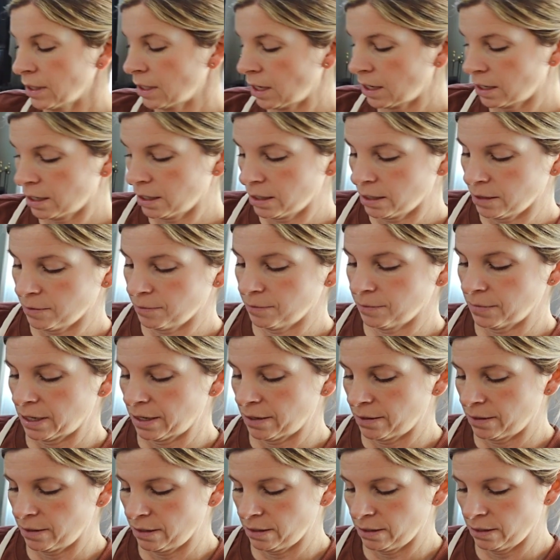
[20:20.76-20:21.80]

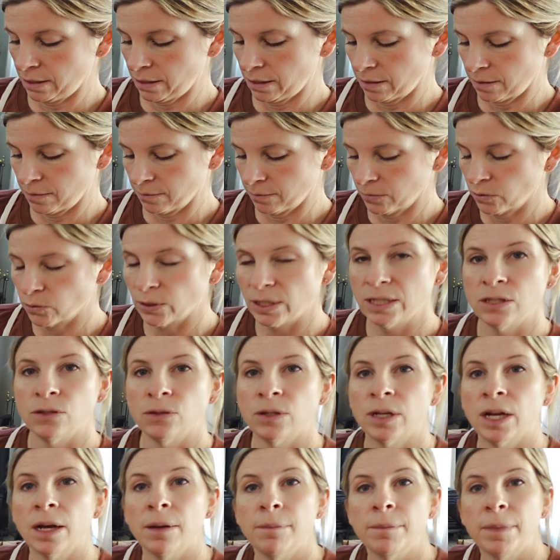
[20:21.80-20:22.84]
I am going to
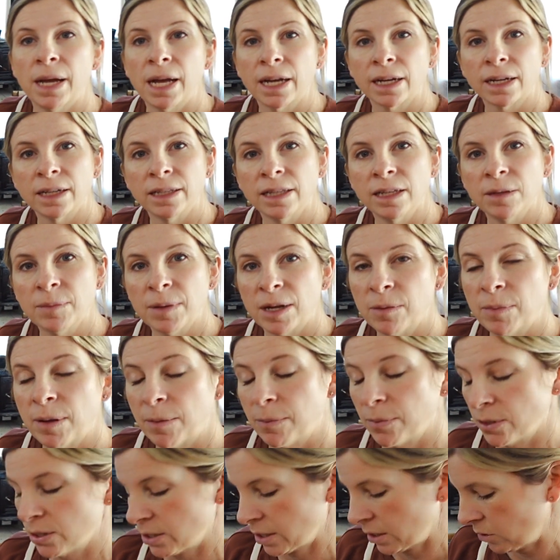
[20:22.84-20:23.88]
cut back on the amount of
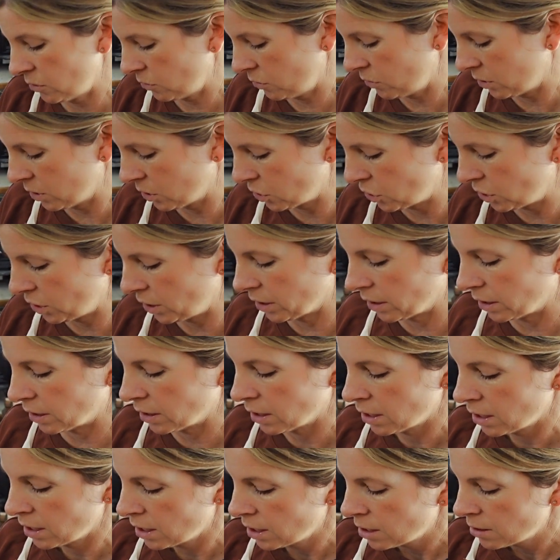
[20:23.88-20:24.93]
peppers I do this year,
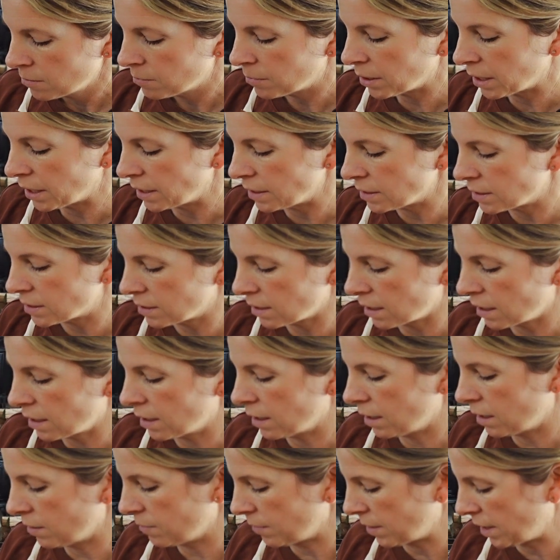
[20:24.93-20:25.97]
but
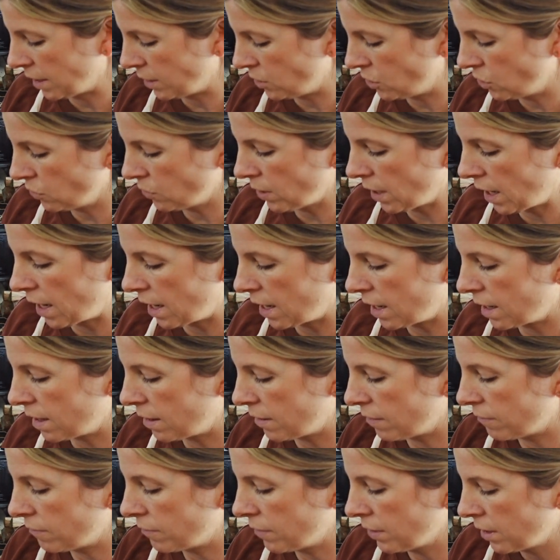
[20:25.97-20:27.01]
I do
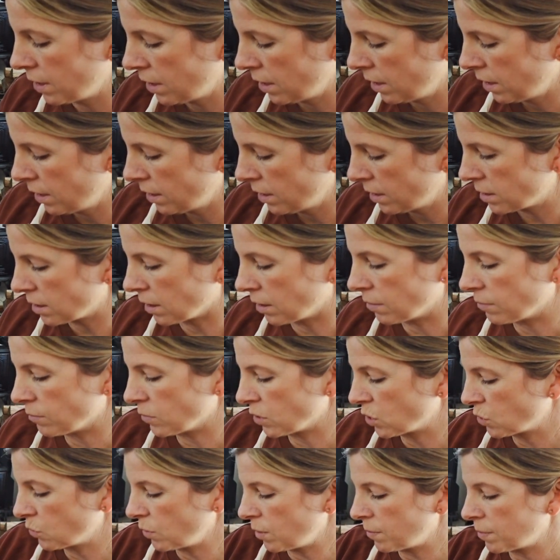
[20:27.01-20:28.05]
have some
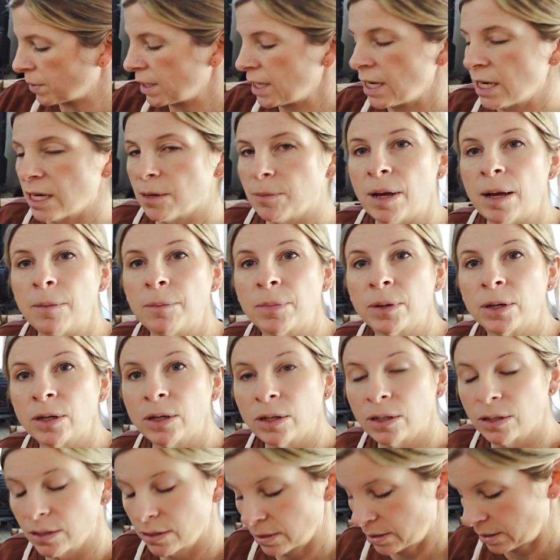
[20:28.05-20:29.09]
sweet banana
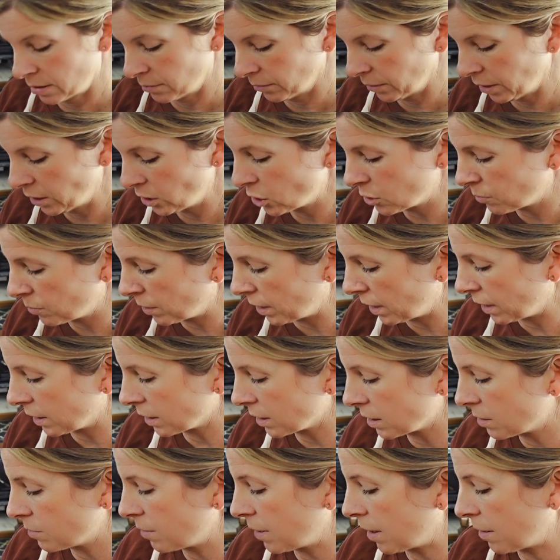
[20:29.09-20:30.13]
peppers, some
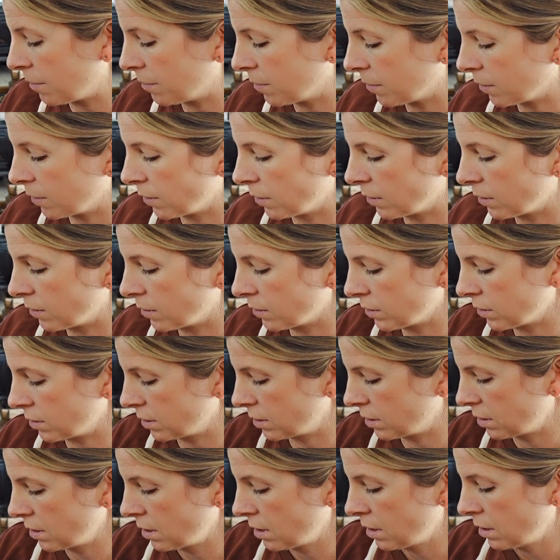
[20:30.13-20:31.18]
lunchbox
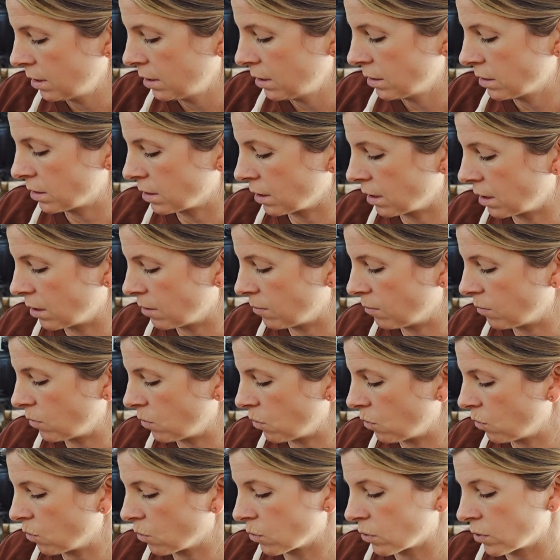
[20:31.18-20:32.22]
peppers, some
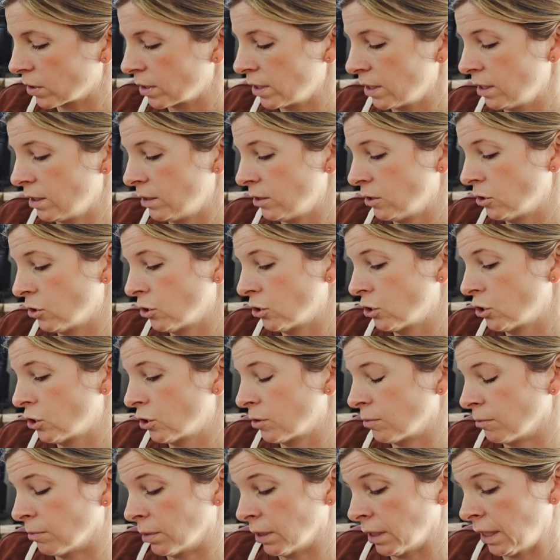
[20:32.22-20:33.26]

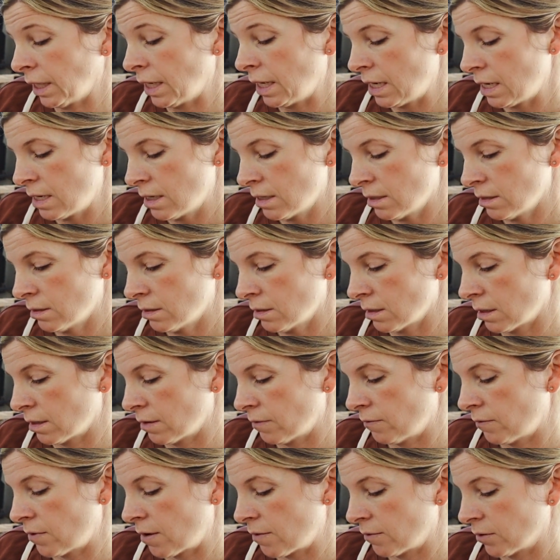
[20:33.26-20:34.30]
orange blaze.
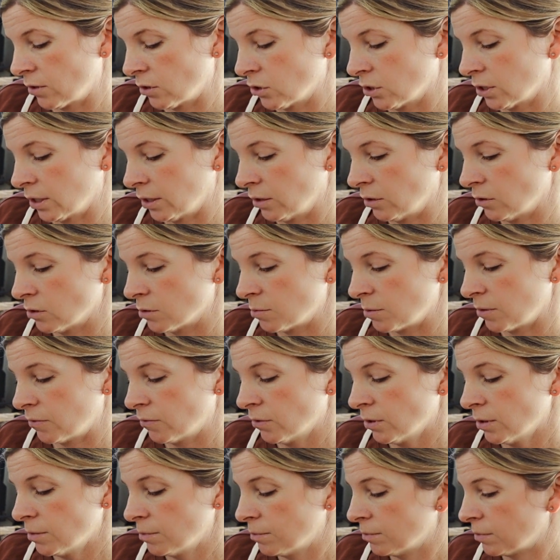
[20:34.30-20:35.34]
I've never tried those
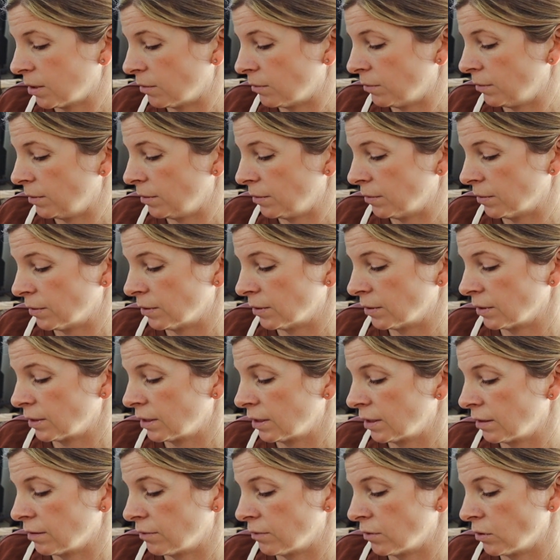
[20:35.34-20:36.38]
before, but we will
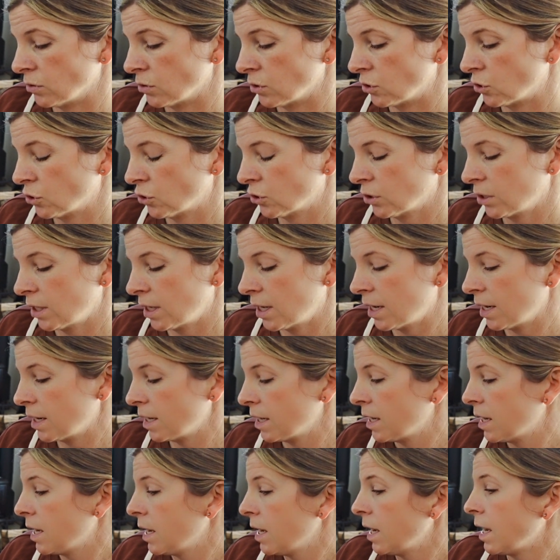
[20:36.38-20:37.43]
give those a try.
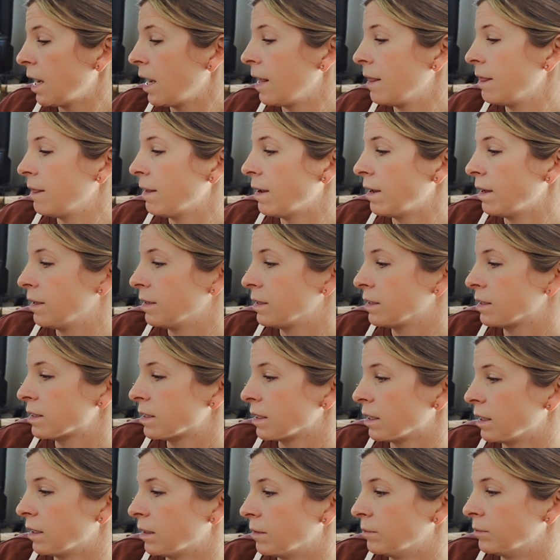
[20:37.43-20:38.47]
And then
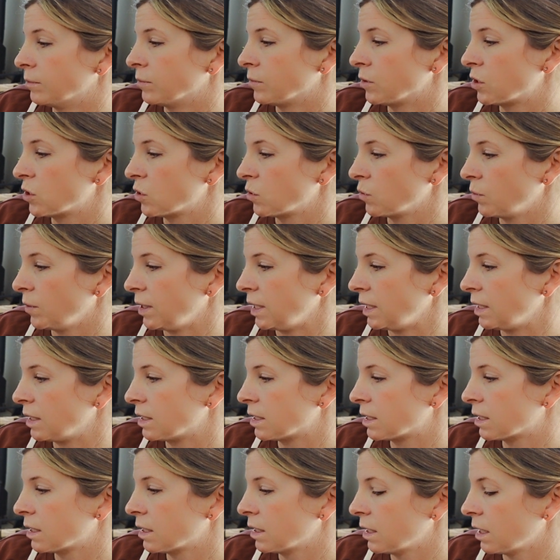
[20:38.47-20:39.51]
some
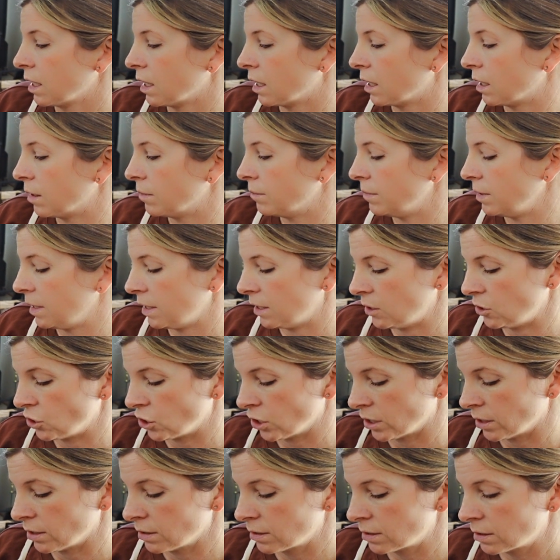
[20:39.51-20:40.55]
sweet
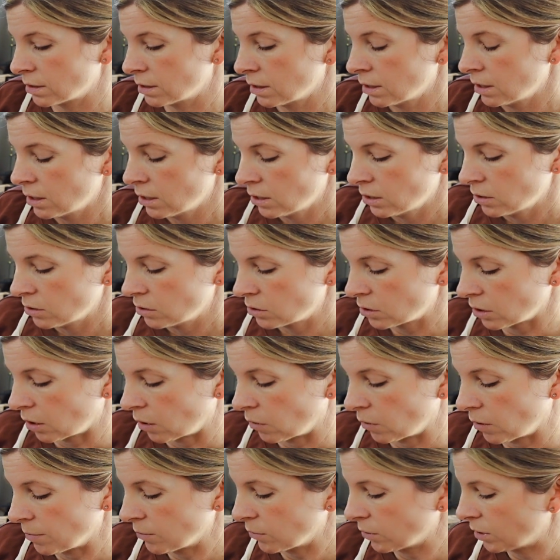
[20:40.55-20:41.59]
ninjas. So
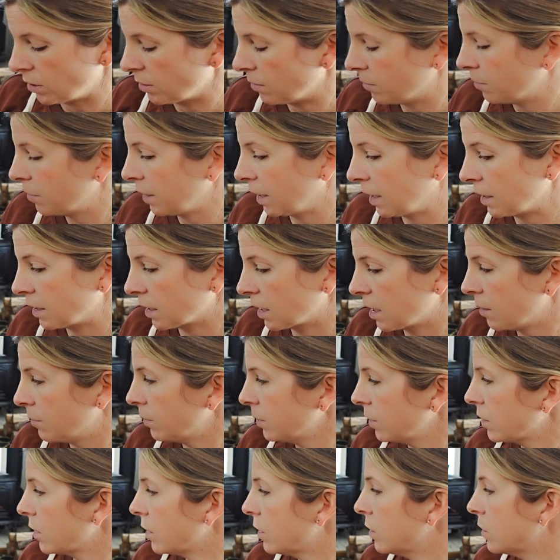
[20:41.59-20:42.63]
I'm gonna plant a couple
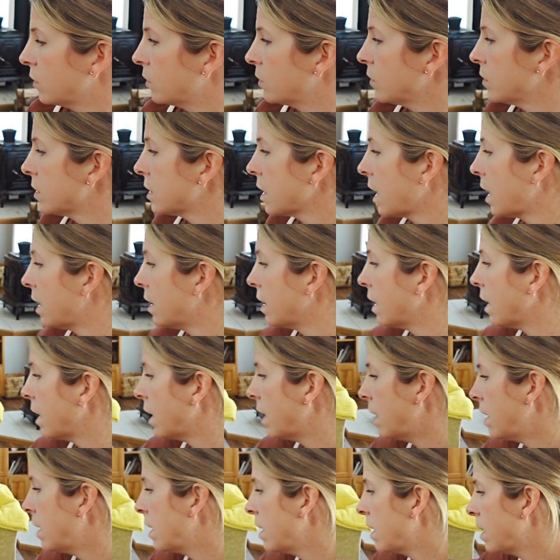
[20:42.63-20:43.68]
of those, and
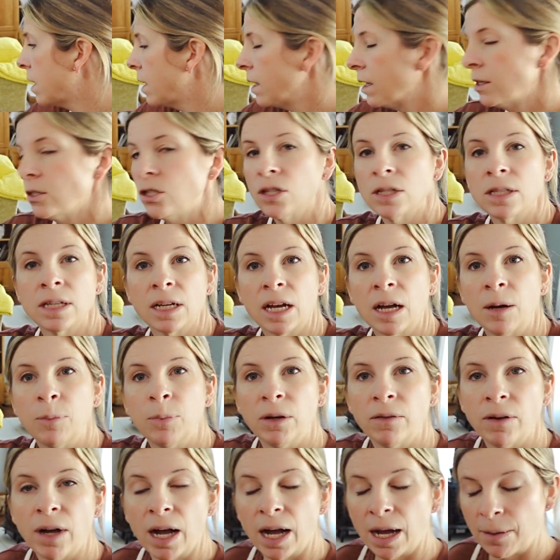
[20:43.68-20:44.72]
then just a couple
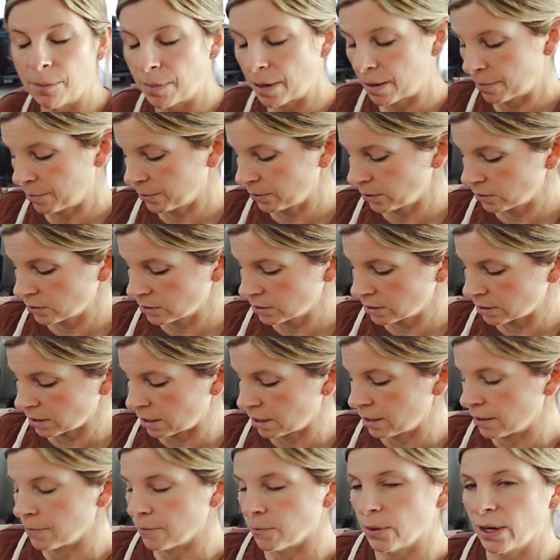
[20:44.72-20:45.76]
of hot peppers.
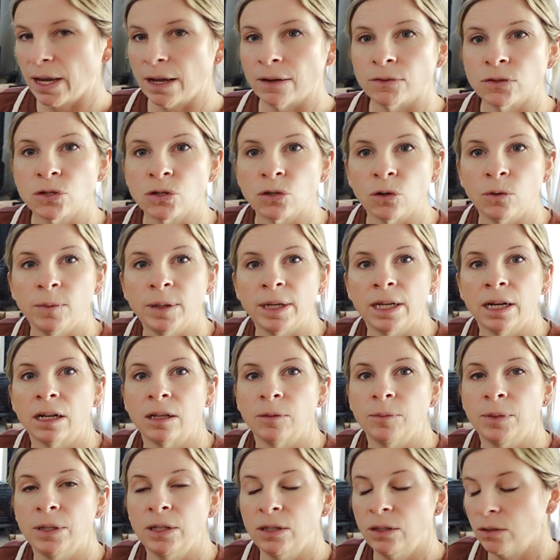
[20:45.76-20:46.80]
We have so many
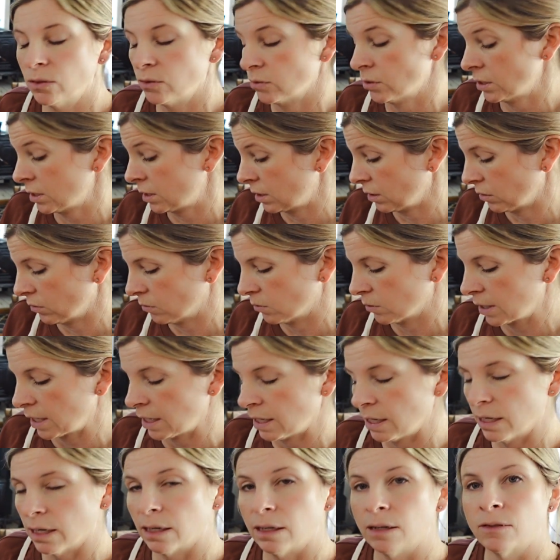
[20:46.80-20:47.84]
jalapenos still
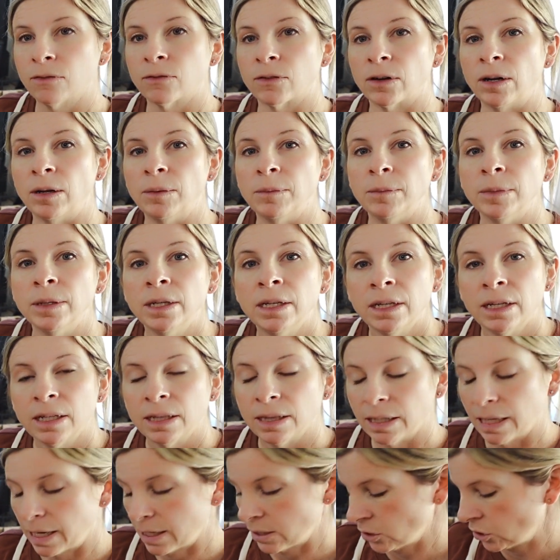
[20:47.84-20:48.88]
canned from
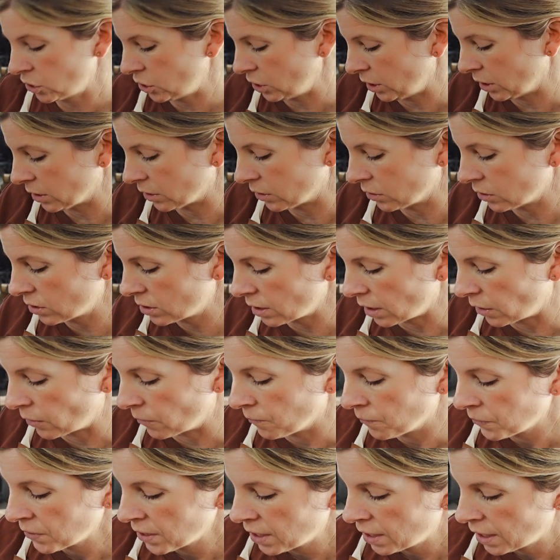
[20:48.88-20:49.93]
last year. So
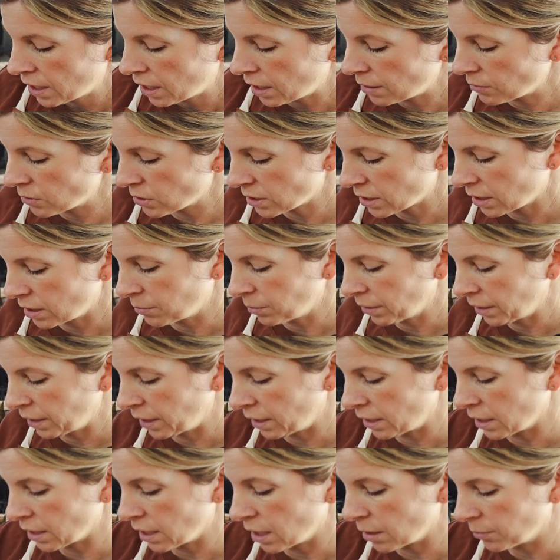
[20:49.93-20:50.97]
I'm just gonna
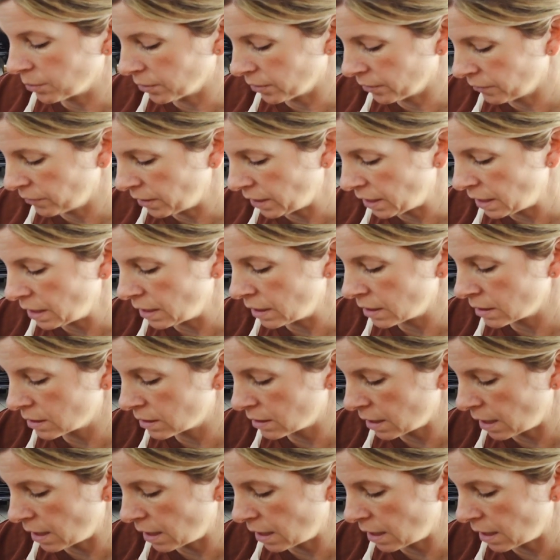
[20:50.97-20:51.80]
plant a couple of these,